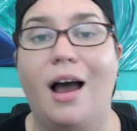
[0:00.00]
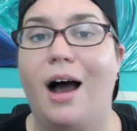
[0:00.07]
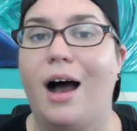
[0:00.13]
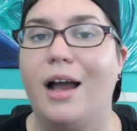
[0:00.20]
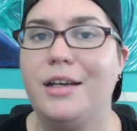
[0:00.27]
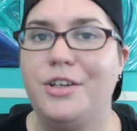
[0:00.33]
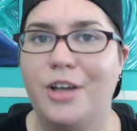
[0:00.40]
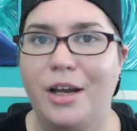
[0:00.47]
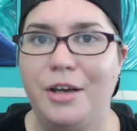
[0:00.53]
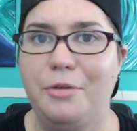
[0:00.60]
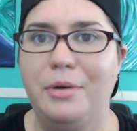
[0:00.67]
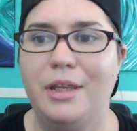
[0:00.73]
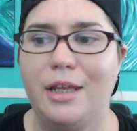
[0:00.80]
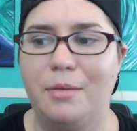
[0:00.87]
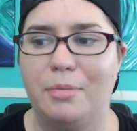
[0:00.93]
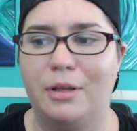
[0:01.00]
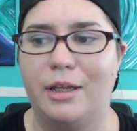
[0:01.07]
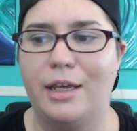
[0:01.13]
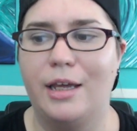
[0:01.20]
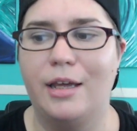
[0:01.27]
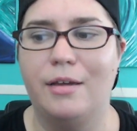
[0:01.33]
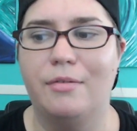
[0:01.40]
I genuinely
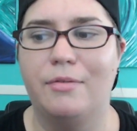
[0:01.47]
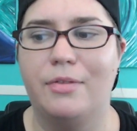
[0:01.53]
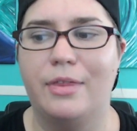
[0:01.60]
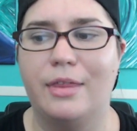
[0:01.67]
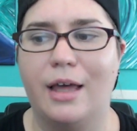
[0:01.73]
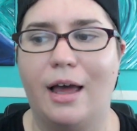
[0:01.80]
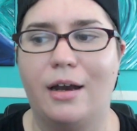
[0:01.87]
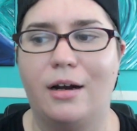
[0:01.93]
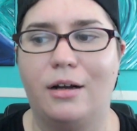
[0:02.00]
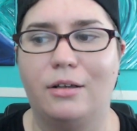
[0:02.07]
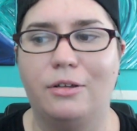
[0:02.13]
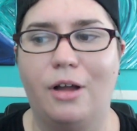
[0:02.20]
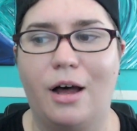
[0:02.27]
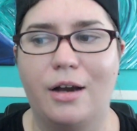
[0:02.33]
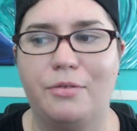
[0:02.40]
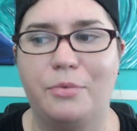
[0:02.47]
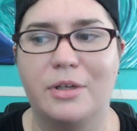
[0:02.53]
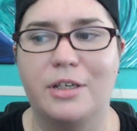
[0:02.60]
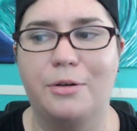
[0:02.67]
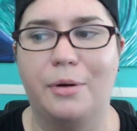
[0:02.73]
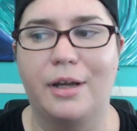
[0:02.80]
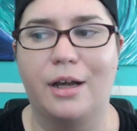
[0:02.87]
believe that a lot of
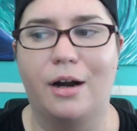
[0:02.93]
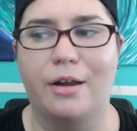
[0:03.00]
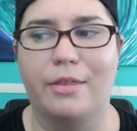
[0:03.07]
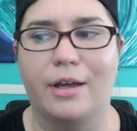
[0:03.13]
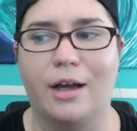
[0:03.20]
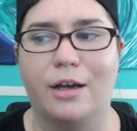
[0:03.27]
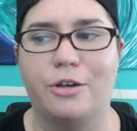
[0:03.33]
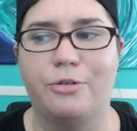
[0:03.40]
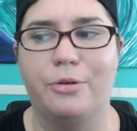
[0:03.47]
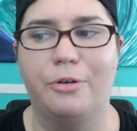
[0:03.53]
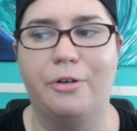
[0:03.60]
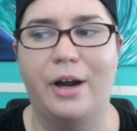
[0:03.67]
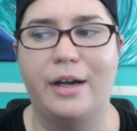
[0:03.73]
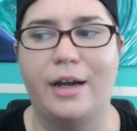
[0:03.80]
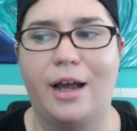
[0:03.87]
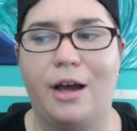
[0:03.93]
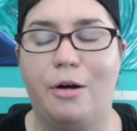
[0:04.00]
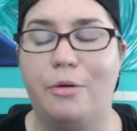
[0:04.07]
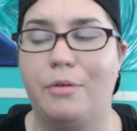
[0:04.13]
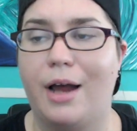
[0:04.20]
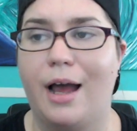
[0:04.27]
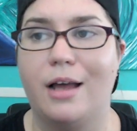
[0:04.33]
what's going on in the country right
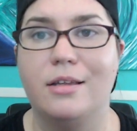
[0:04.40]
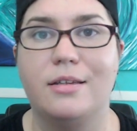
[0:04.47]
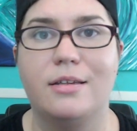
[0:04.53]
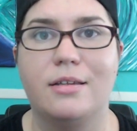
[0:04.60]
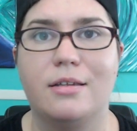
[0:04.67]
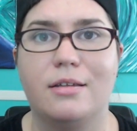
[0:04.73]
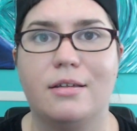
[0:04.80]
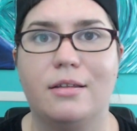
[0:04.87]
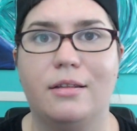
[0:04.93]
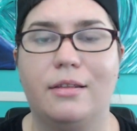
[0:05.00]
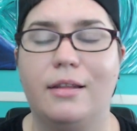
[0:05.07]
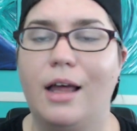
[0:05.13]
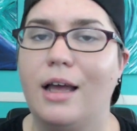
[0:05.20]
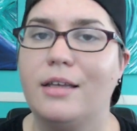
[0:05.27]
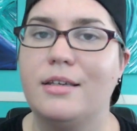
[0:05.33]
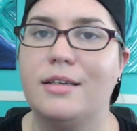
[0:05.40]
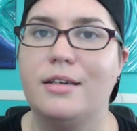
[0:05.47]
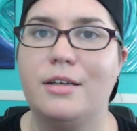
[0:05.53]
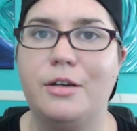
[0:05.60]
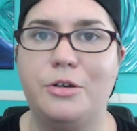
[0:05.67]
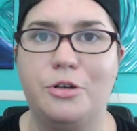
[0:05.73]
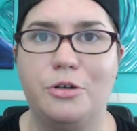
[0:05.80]
now has less
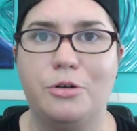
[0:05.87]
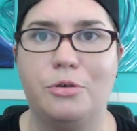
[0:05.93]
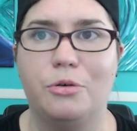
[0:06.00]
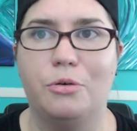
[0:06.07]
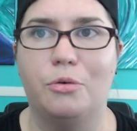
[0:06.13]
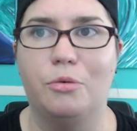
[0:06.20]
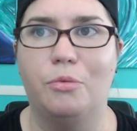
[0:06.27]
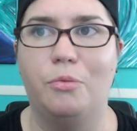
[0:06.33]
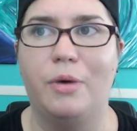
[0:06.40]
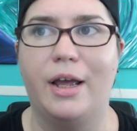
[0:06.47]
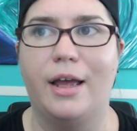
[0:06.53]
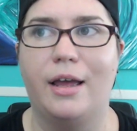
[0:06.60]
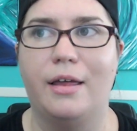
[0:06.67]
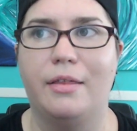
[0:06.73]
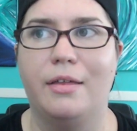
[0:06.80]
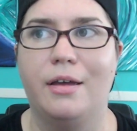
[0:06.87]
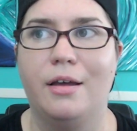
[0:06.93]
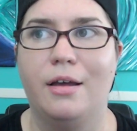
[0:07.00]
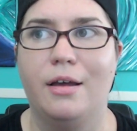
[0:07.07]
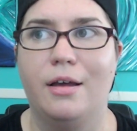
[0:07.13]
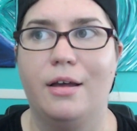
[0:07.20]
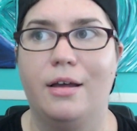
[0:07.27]
to do with
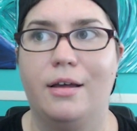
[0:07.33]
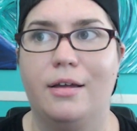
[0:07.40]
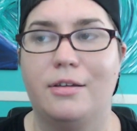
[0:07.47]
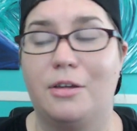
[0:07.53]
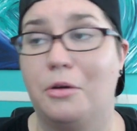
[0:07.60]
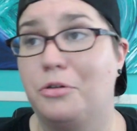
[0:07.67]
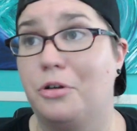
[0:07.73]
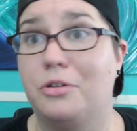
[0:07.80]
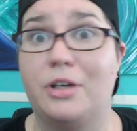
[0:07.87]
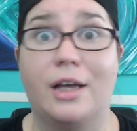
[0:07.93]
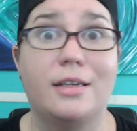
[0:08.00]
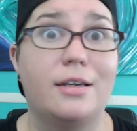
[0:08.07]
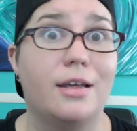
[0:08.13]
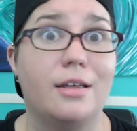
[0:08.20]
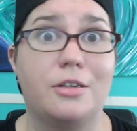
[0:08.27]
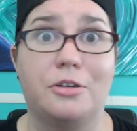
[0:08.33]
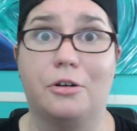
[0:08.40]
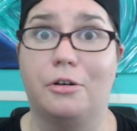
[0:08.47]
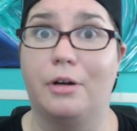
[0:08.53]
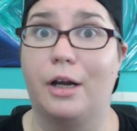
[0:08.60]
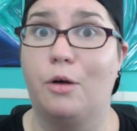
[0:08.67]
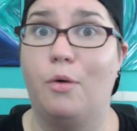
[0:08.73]
social justice
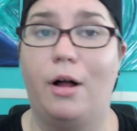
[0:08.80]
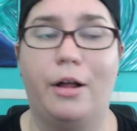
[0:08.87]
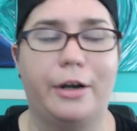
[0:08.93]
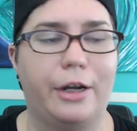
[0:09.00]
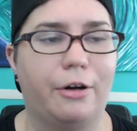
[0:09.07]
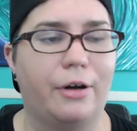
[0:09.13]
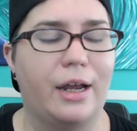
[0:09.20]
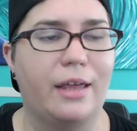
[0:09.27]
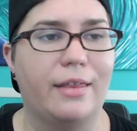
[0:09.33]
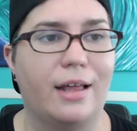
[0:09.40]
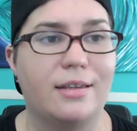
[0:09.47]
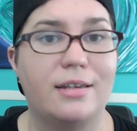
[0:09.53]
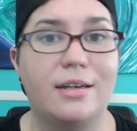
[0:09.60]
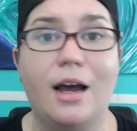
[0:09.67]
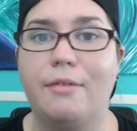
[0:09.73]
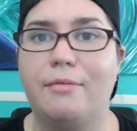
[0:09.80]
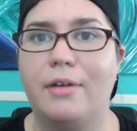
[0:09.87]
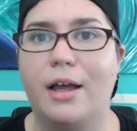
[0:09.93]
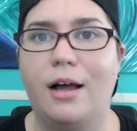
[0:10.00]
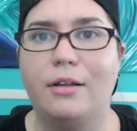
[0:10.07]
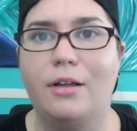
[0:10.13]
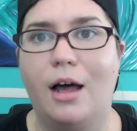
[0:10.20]
or equality or any of that stuff.
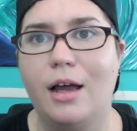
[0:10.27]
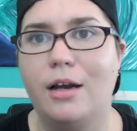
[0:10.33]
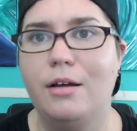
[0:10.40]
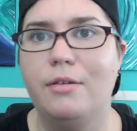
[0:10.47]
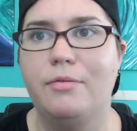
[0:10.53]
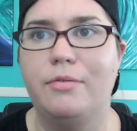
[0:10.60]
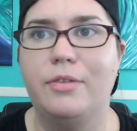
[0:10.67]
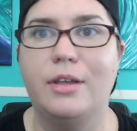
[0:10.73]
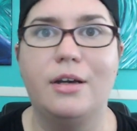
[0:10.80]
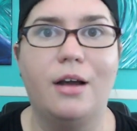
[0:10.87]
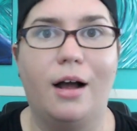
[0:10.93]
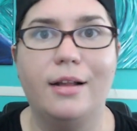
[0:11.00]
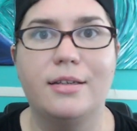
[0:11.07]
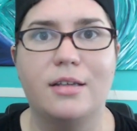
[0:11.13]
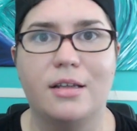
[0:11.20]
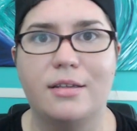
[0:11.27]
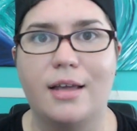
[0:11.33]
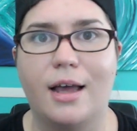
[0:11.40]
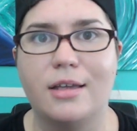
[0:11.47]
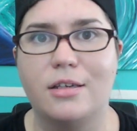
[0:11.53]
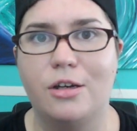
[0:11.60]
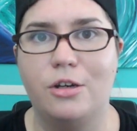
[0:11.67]
A lot of the nonsense
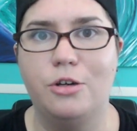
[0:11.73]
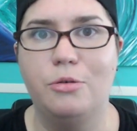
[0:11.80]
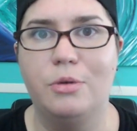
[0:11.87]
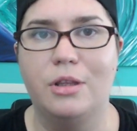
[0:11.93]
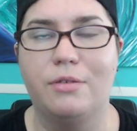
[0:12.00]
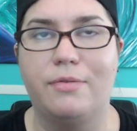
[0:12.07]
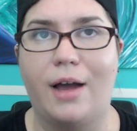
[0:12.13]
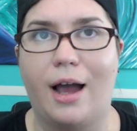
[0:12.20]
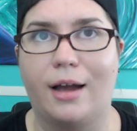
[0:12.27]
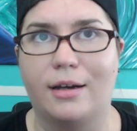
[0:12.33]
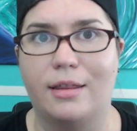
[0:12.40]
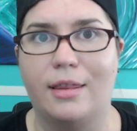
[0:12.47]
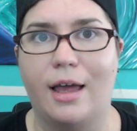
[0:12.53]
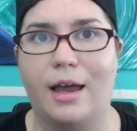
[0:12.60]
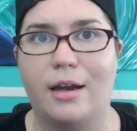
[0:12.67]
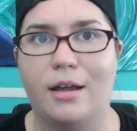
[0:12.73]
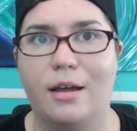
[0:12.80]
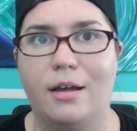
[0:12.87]
has to do with the fact that